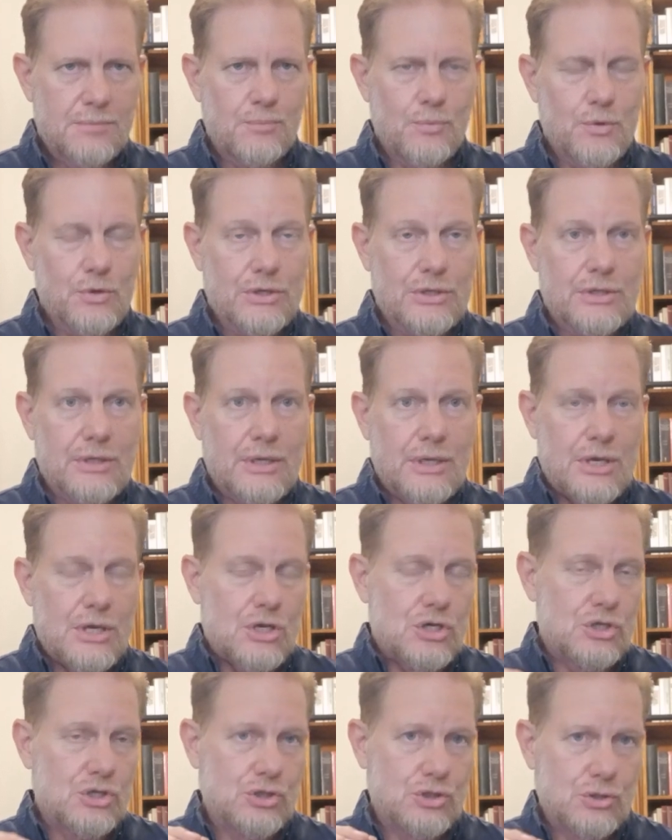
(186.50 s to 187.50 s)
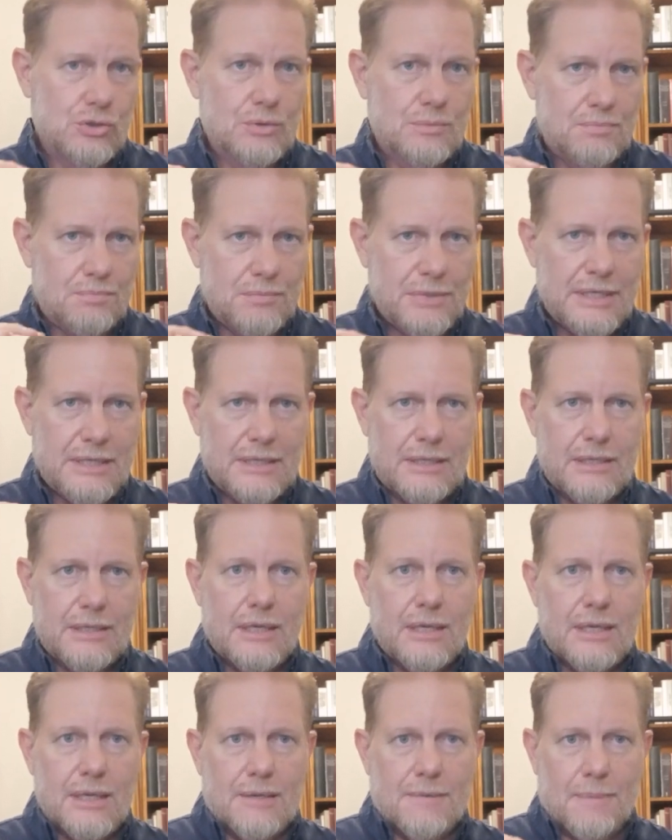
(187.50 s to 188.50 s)
point should be
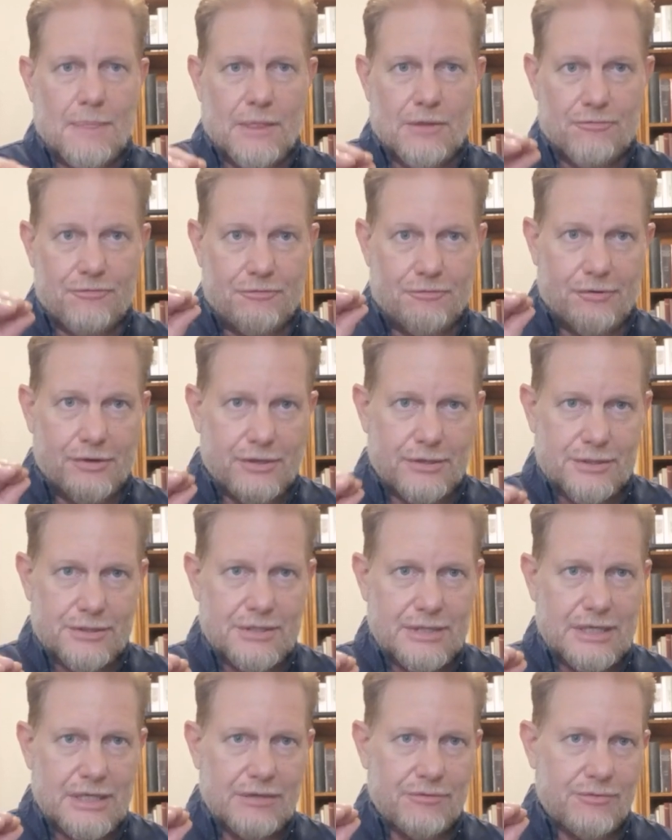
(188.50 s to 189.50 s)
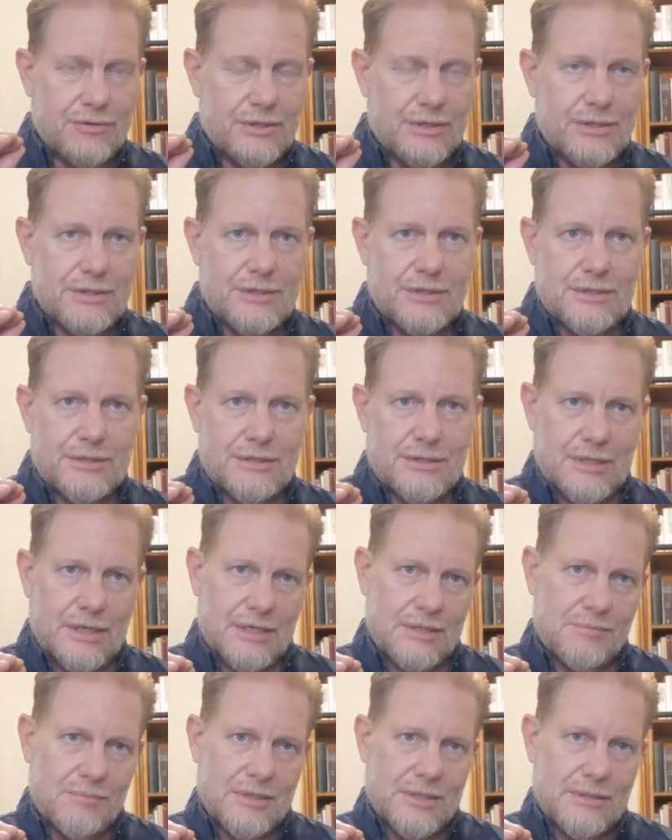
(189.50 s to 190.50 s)
first giving this
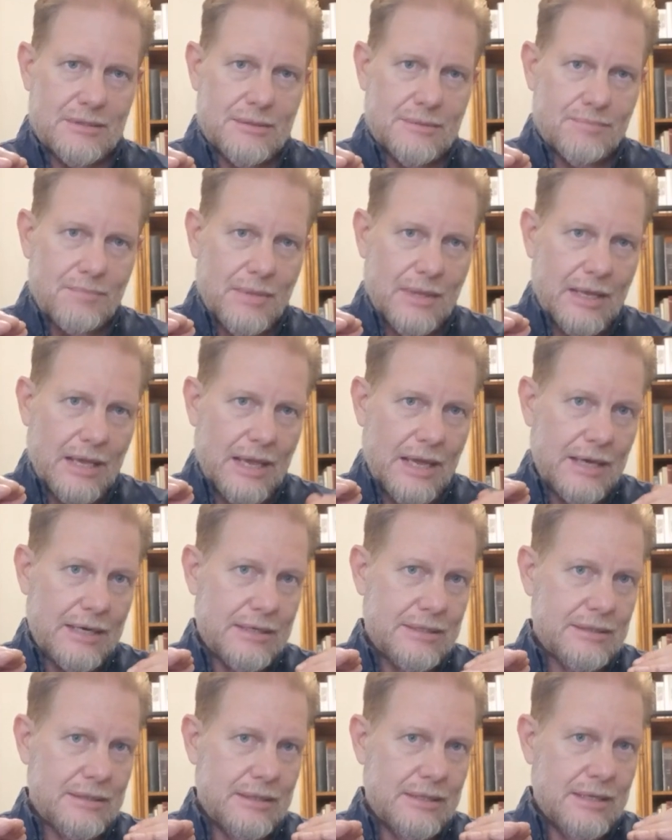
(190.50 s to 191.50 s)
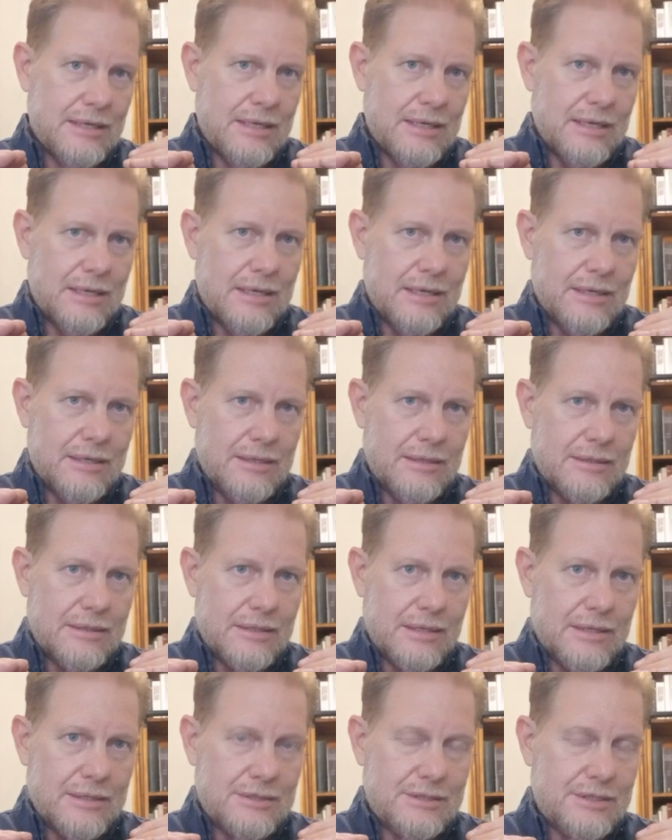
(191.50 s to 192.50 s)
assignment and
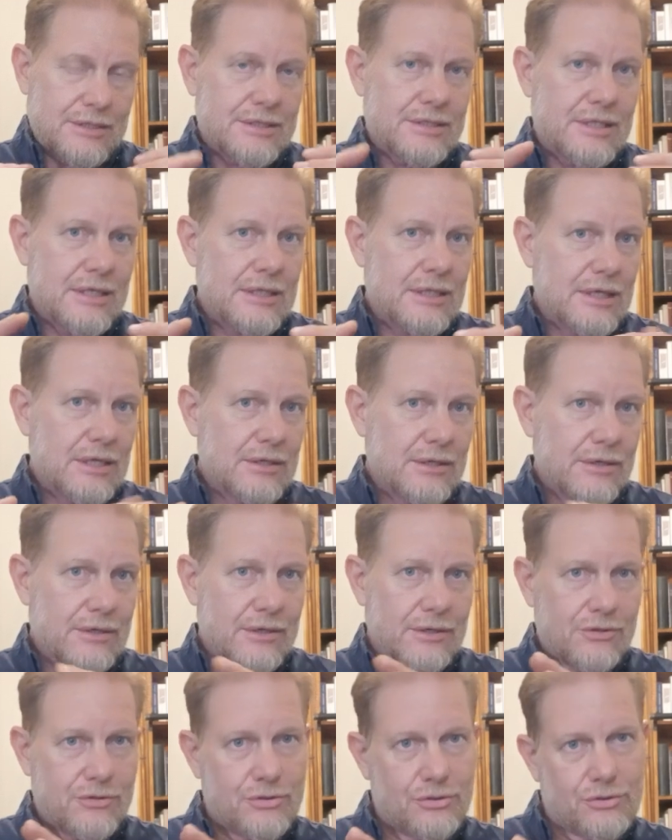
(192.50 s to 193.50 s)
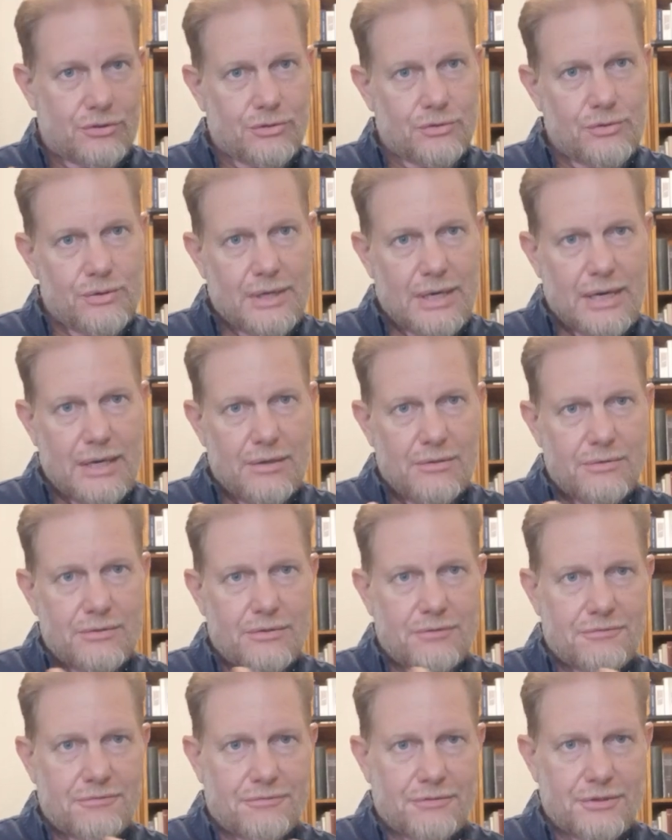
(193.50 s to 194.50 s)
assisting the learner throughout
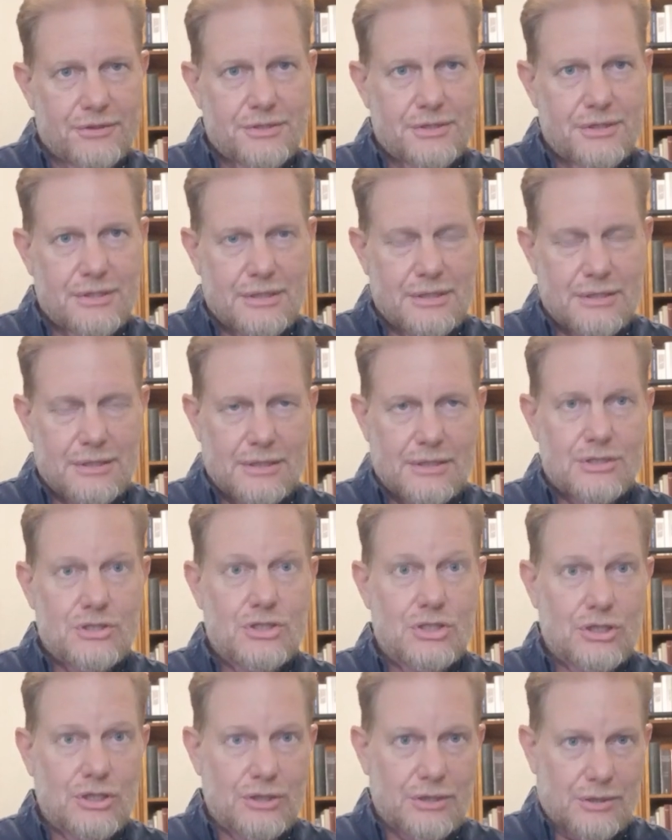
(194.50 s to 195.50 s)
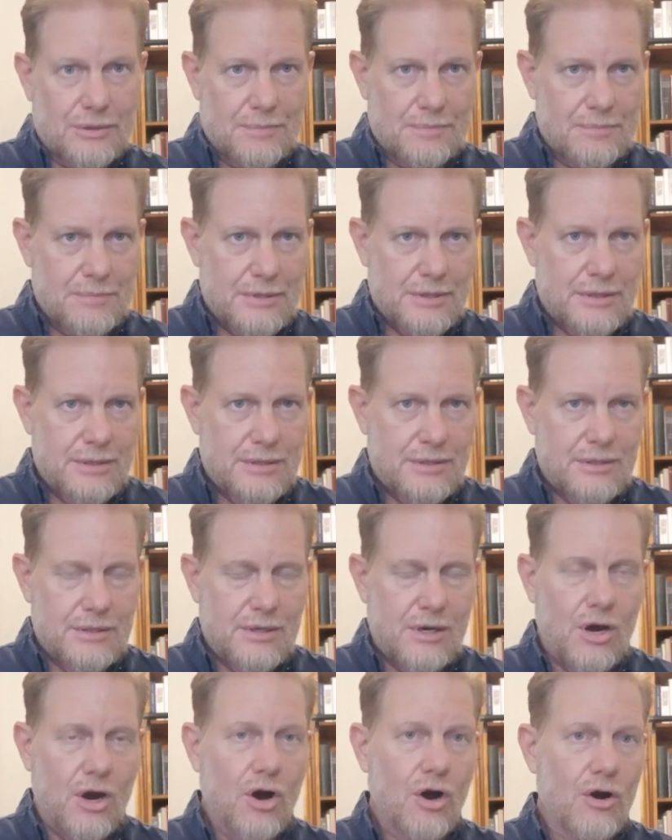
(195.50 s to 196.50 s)
the first term
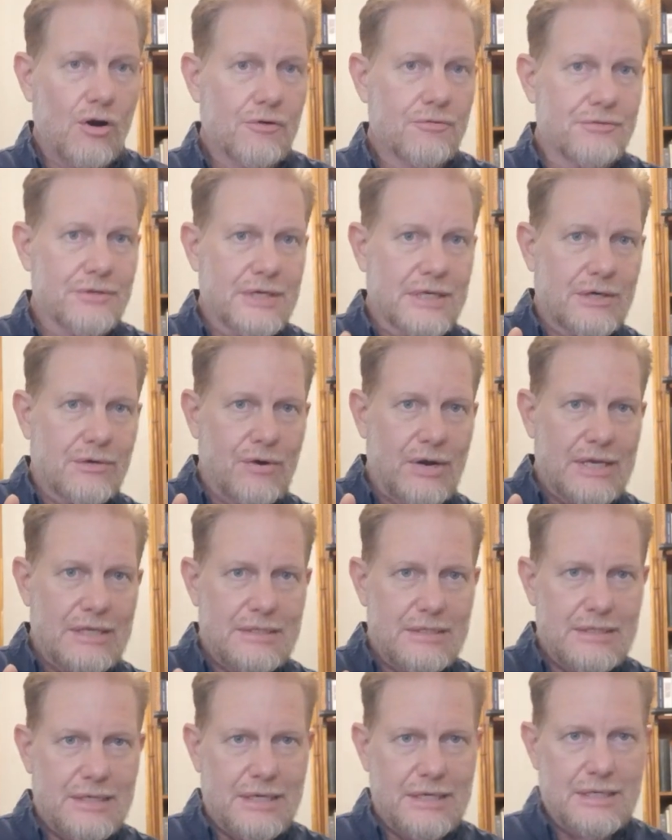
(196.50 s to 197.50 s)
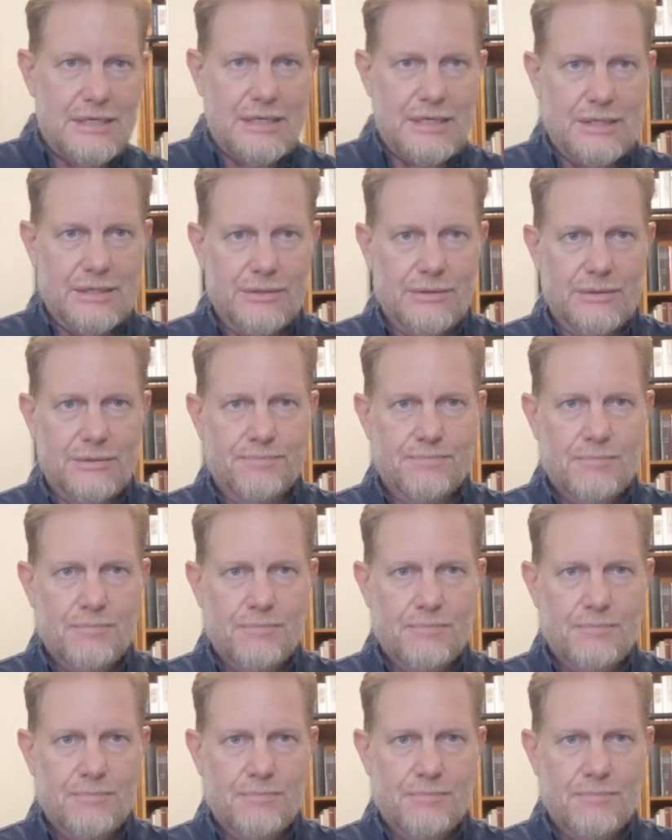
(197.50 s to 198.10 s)
of their grade 10 year